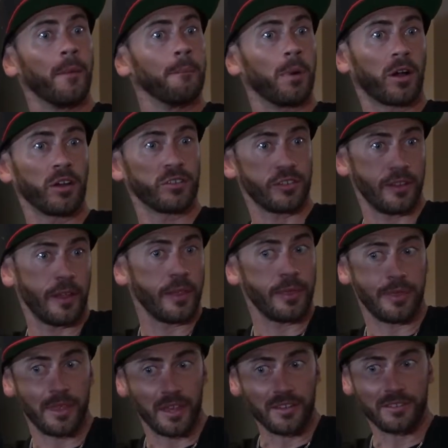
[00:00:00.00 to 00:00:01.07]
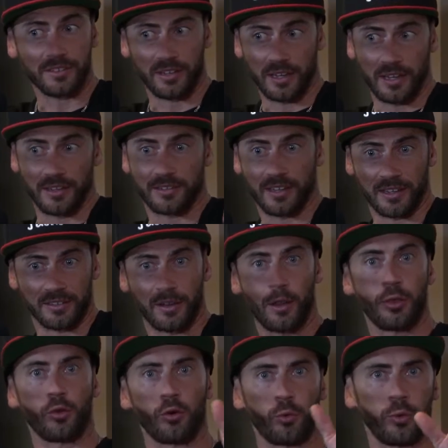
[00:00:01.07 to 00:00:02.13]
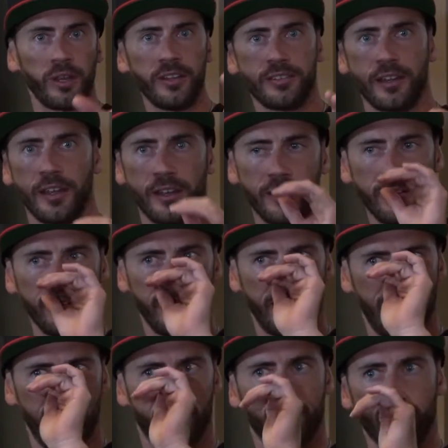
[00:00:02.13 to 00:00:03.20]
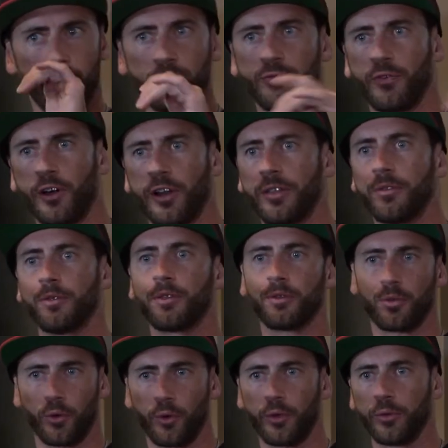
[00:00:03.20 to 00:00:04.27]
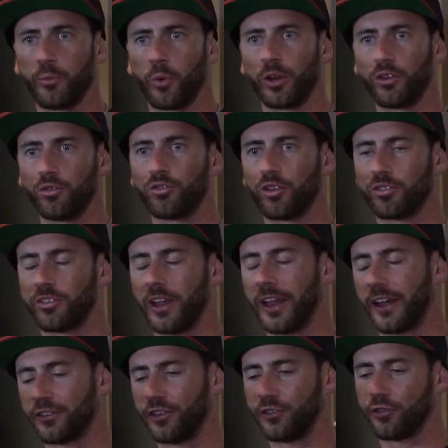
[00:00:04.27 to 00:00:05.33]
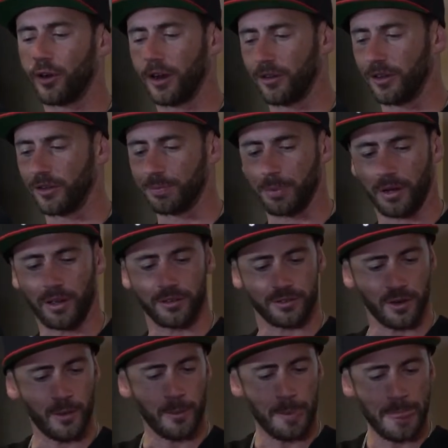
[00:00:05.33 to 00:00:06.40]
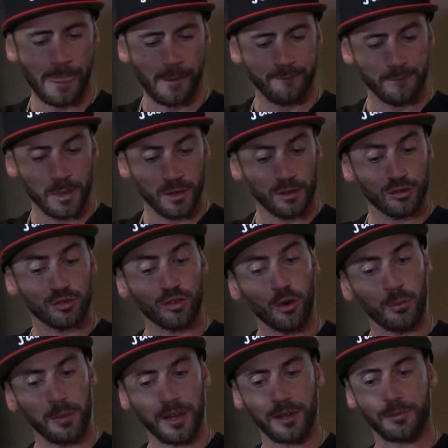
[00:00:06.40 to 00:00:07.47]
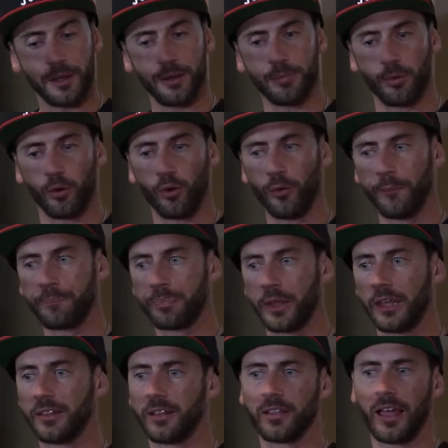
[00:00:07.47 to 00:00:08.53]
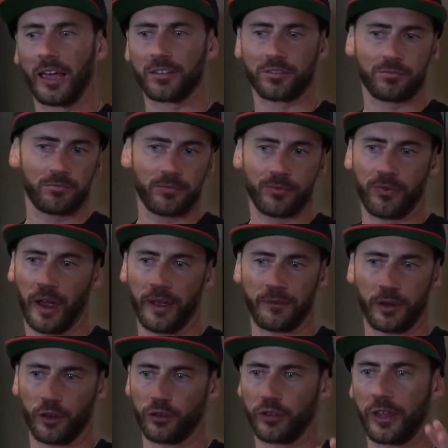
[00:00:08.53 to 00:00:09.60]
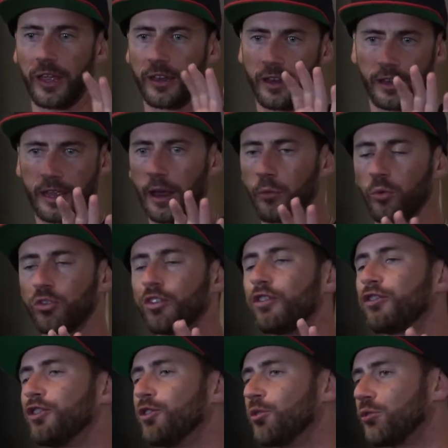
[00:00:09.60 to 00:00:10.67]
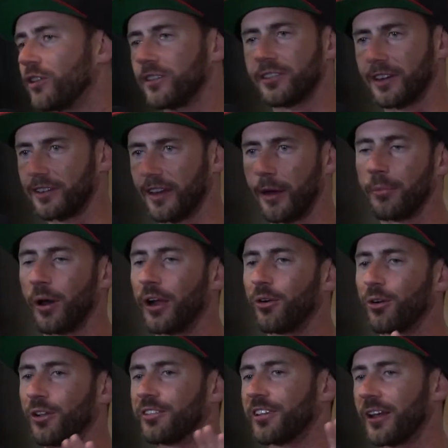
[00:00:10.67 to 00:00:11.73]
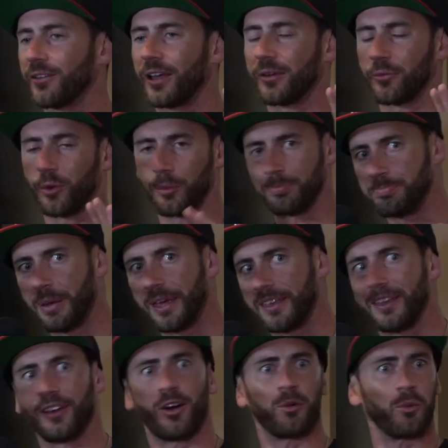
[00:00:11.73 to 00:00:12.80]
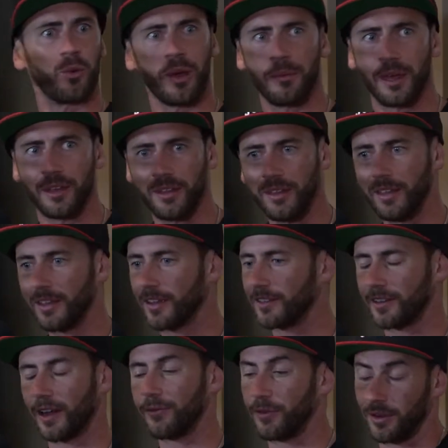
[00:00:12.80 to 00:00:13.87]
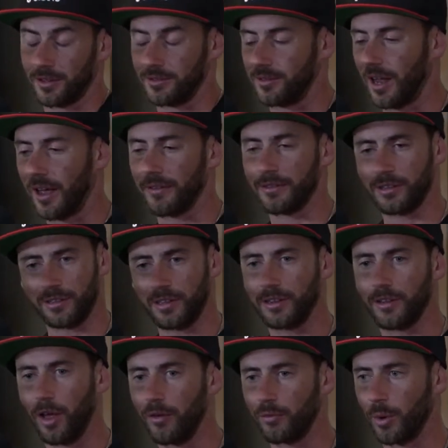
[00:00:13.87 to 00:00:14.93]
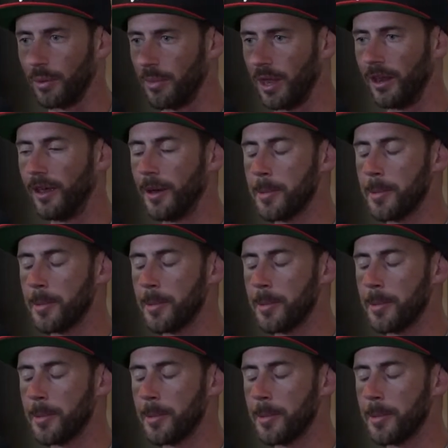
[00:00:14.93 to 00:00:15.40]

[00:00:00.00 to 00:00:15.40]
Because this is the reason. It's so funny. What you just said actually triggered this because so many people in the last 5 years, and again, we'll just use this example. I don't want to sound like we're picking on women because I fucking obviously love women.